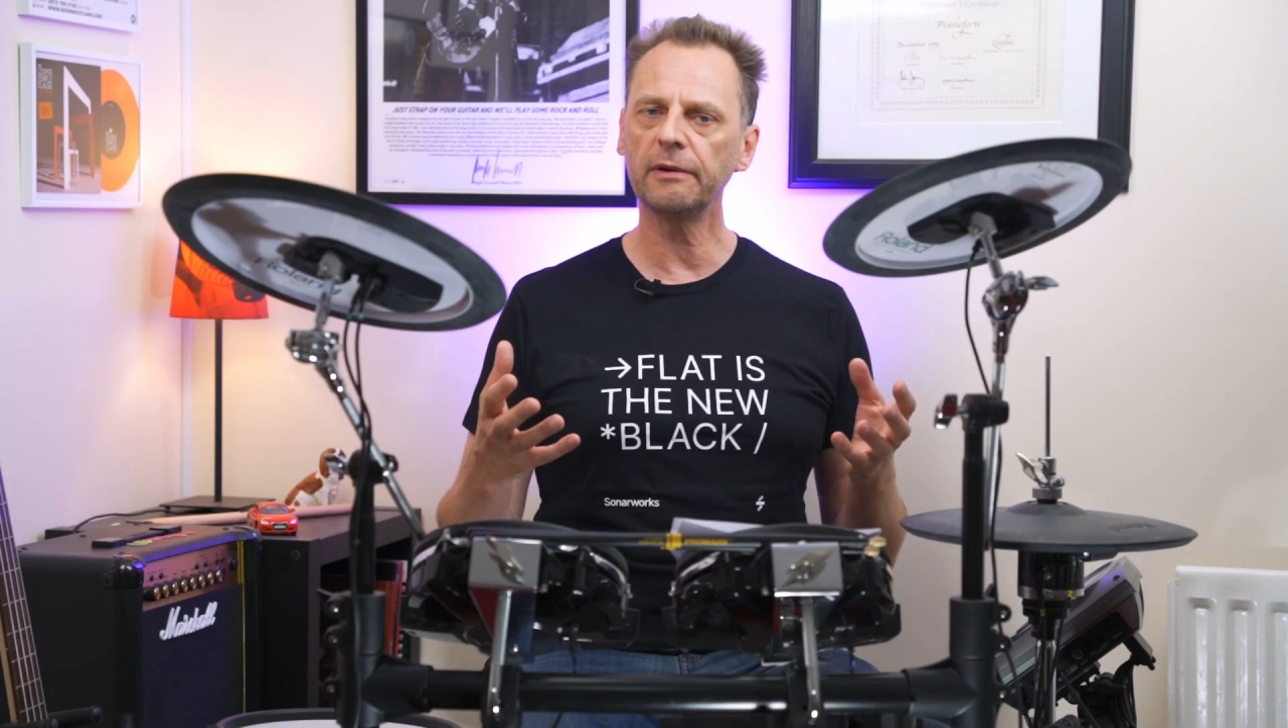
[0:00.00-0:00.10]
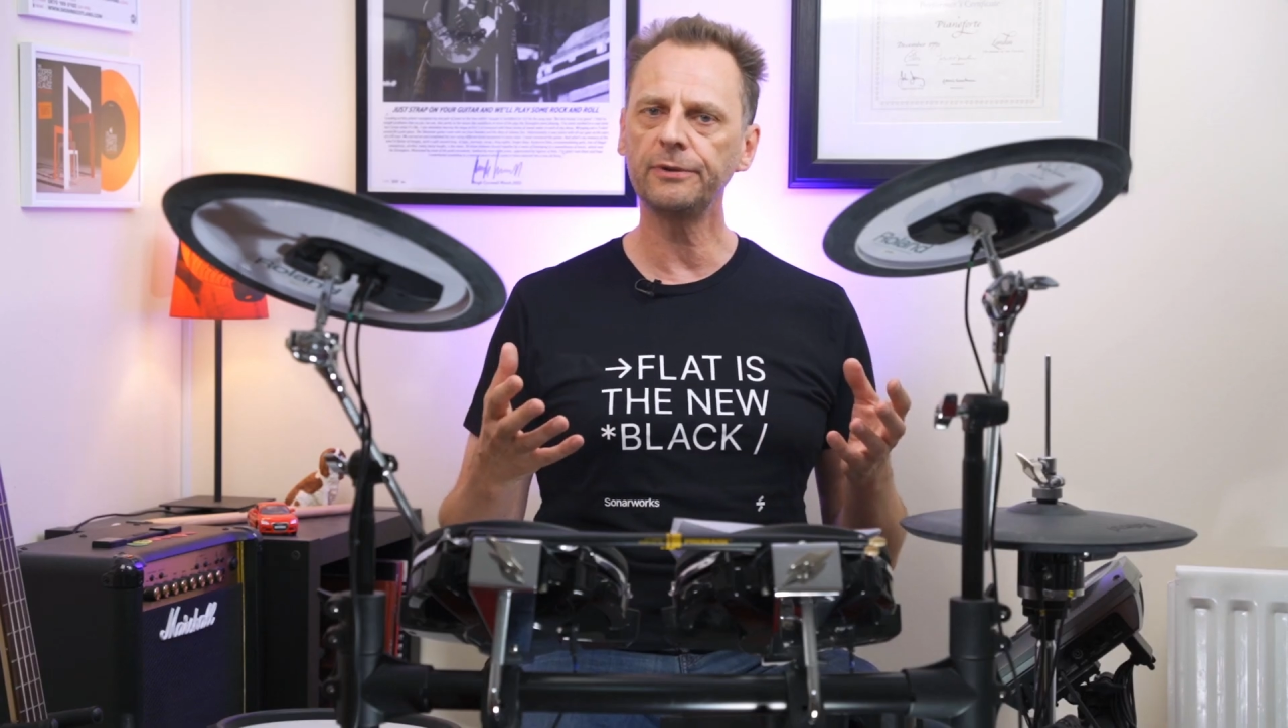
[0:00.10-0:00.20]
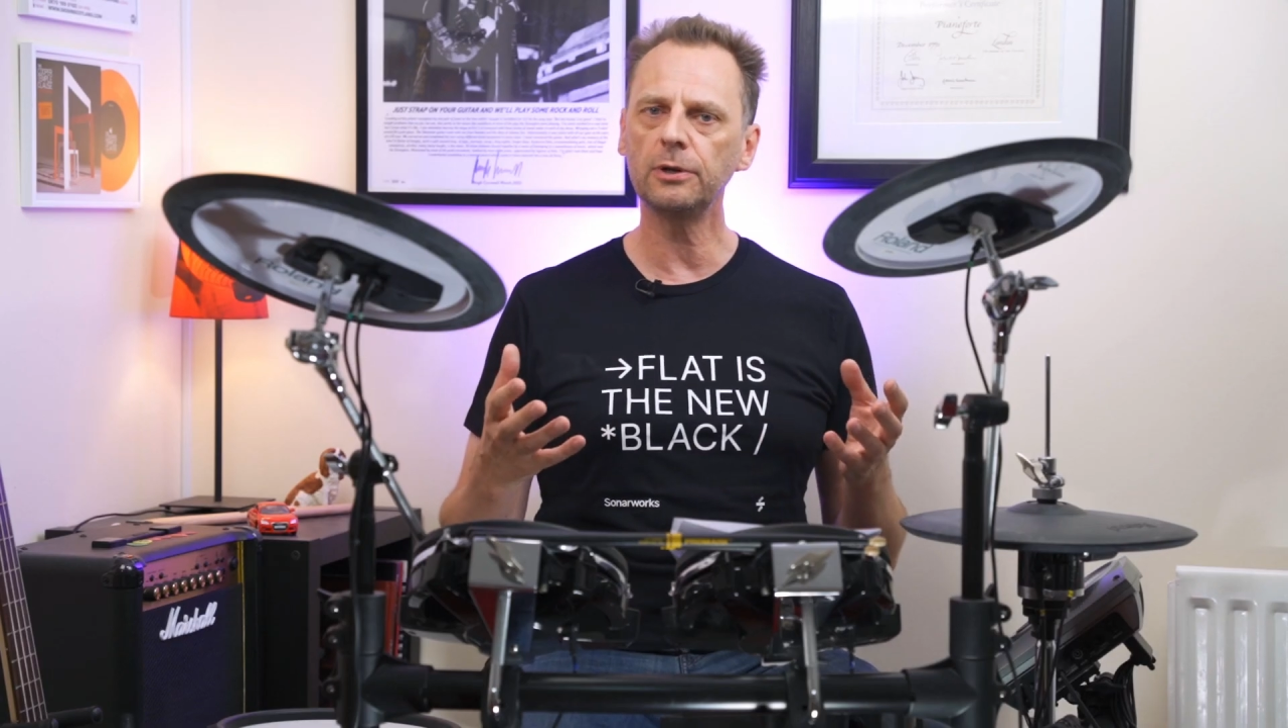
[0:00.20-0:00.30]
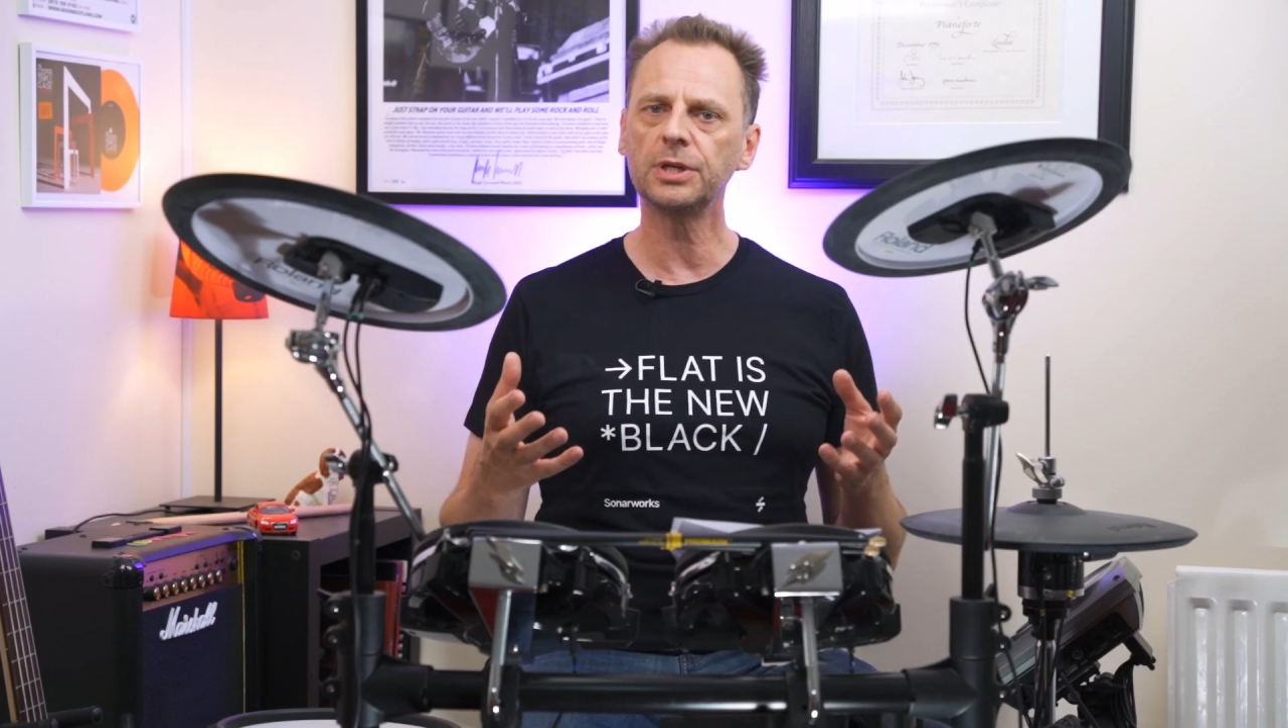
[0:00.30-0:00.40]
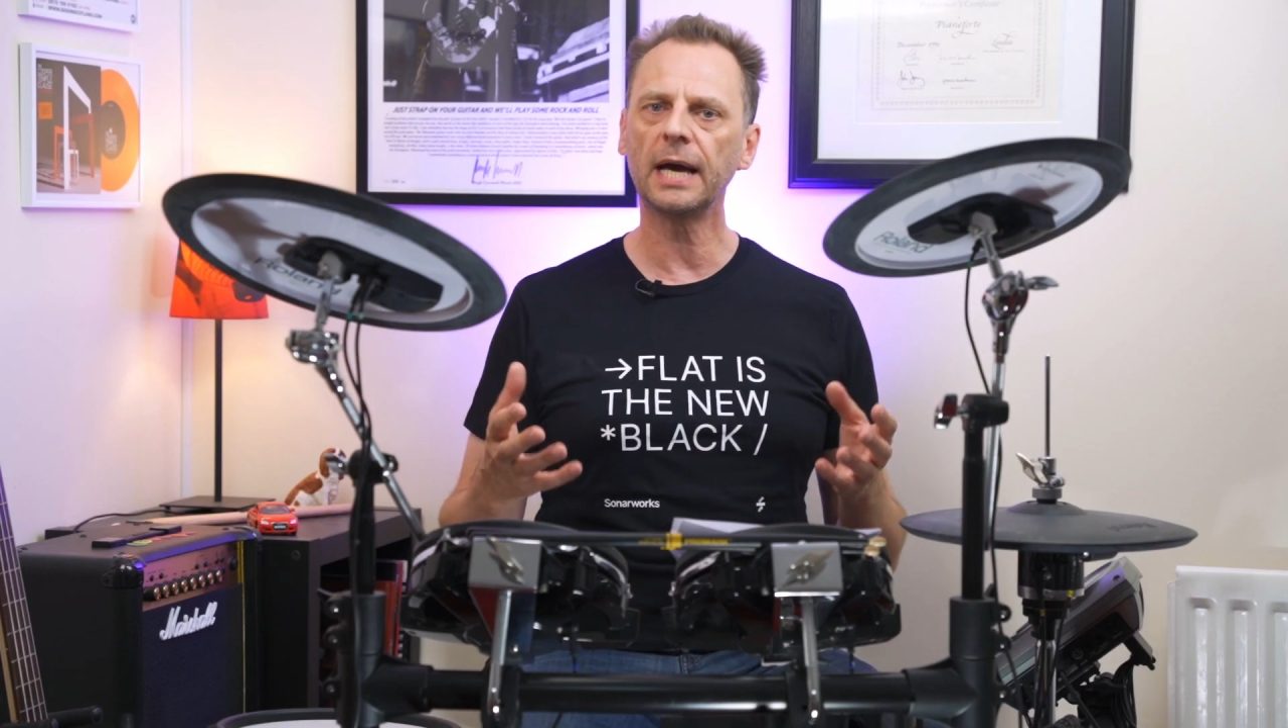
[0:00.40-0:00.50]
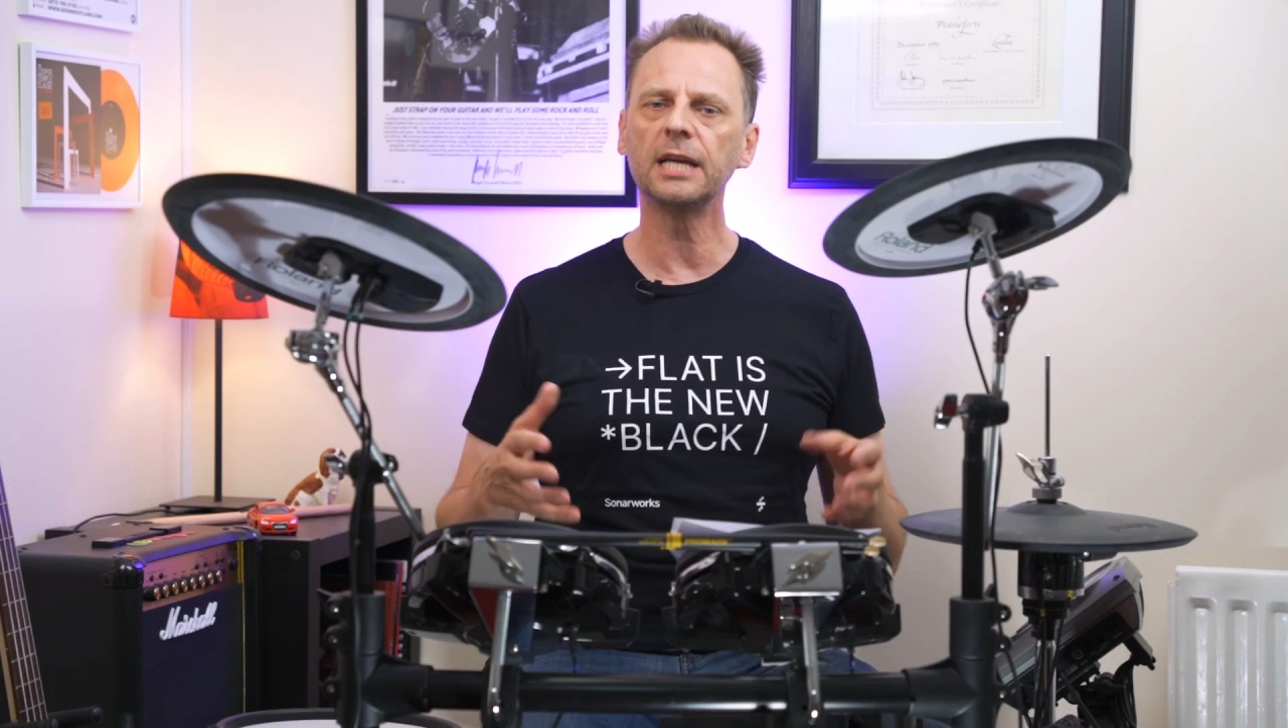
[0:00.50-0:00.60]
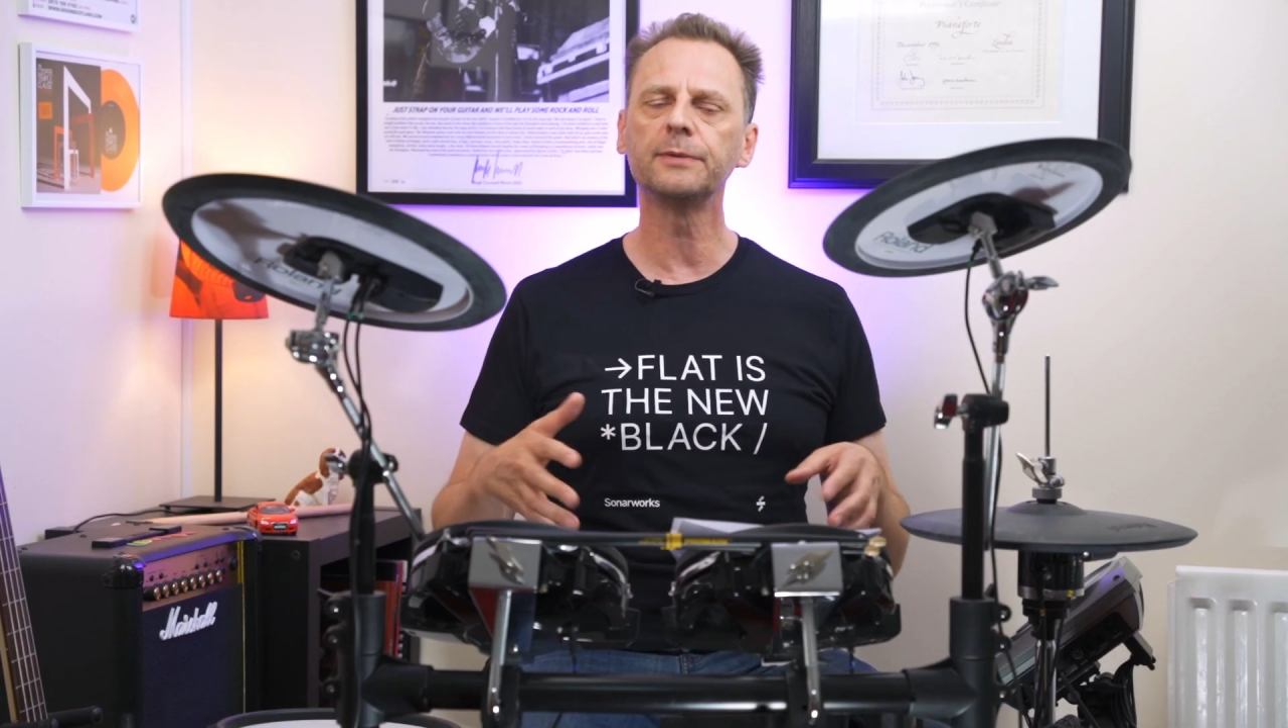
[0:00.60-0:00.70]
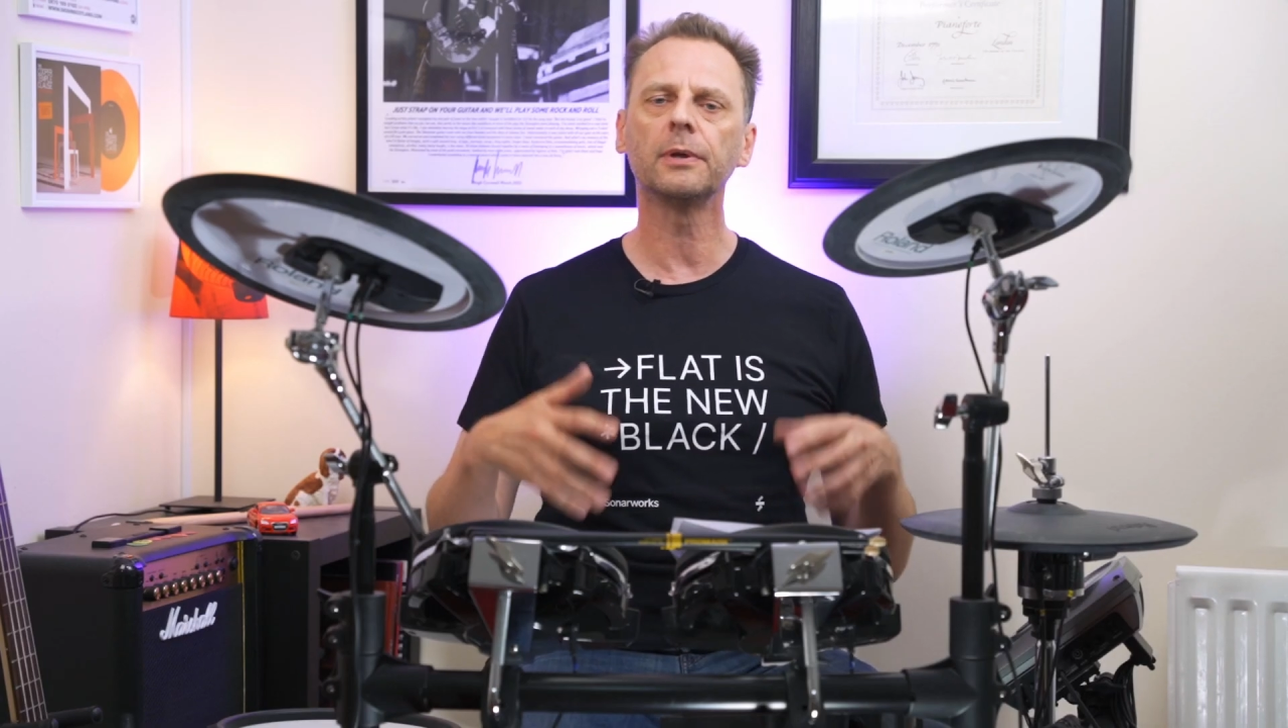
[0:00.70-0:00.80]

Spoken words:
a few days,